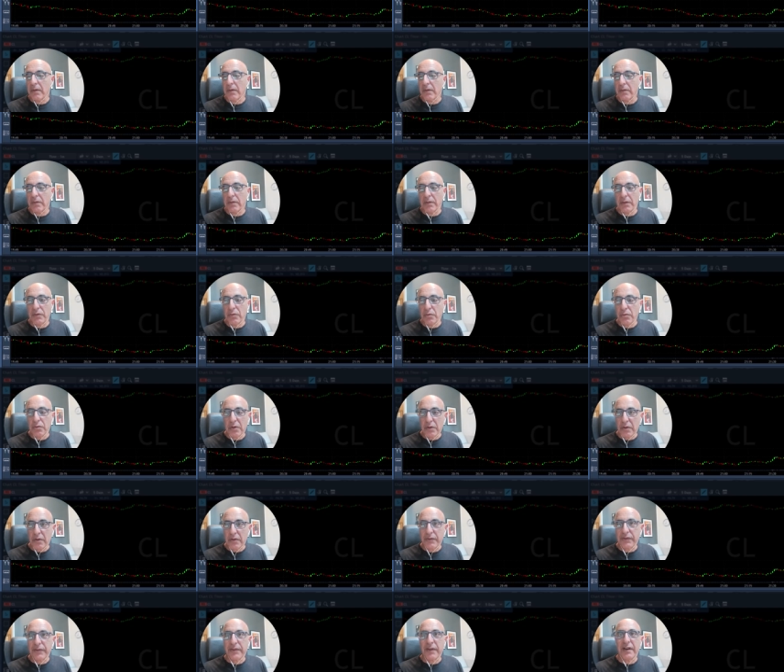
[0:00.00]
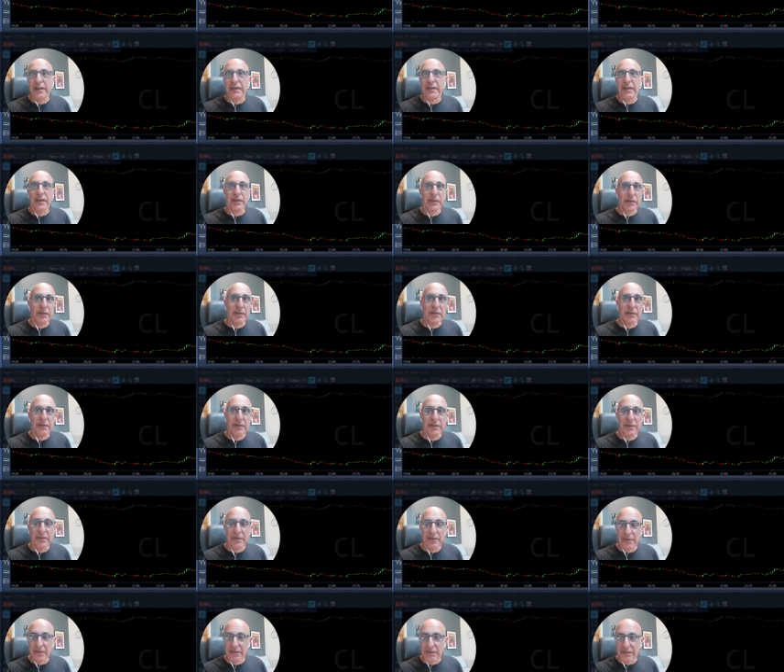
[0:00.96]
They do not consult us.
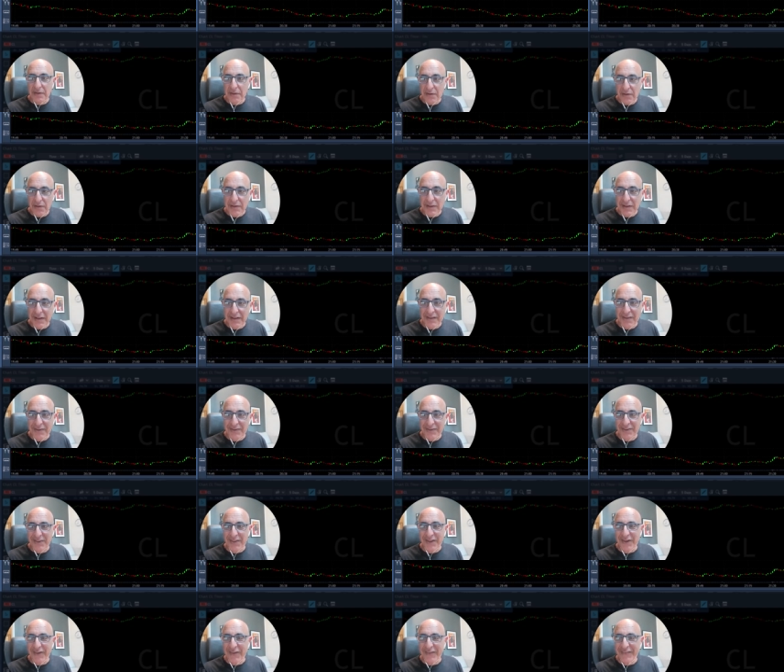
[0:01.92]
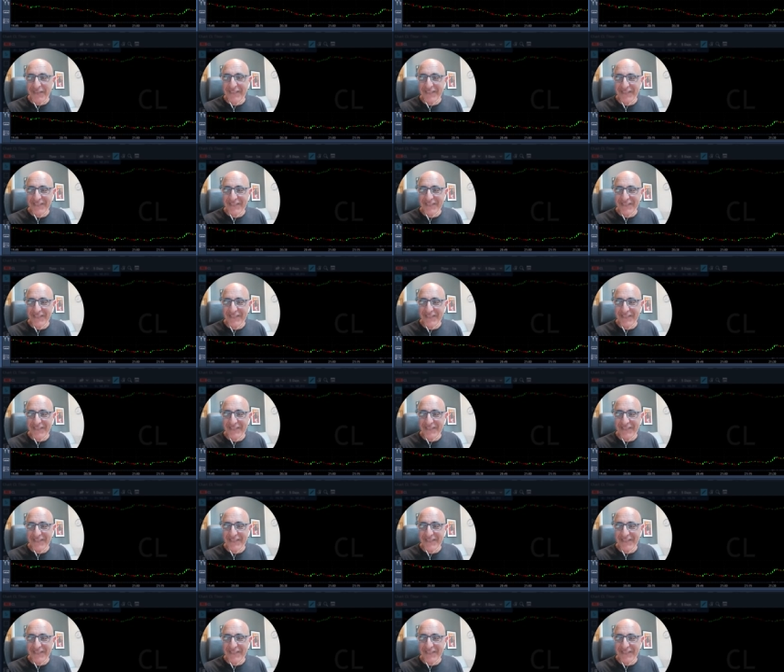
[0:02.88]
They don't let us know.